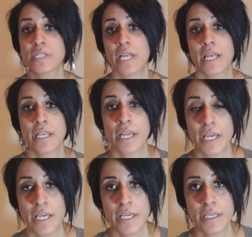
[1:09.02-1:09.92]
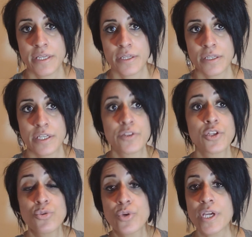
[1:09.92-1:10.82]
in
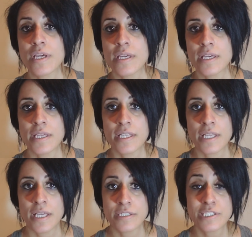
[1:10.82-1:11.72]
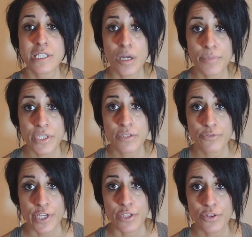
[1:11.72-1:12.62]
the UK in an Islamic
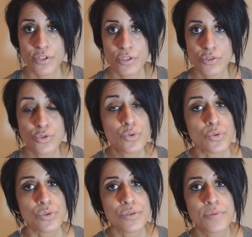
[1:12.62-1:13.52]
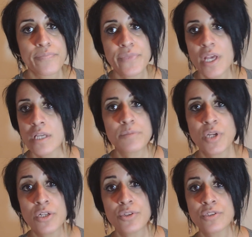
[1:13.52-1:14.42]
faith school. And I'm
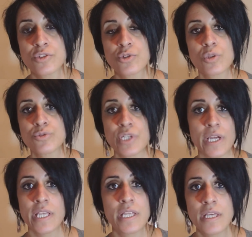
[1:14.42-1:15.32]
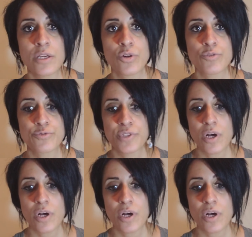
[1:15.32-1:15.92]
not going to disclose any of the